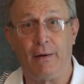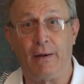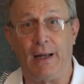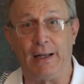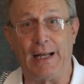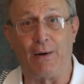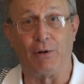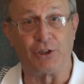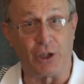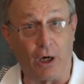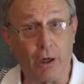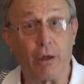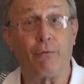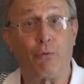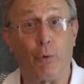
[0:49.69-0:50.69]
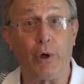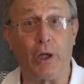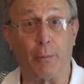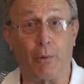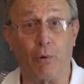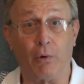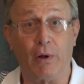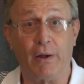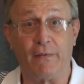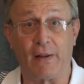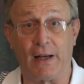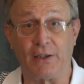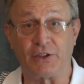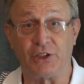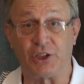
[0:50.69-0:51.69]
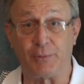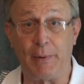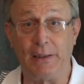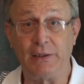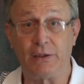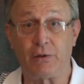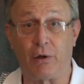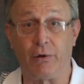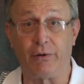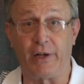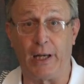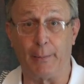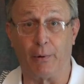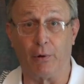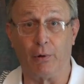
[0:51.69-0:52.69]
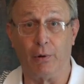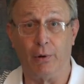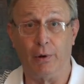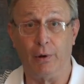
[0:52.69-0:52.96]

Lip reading: and how it's unavoidable that a suspended turntable,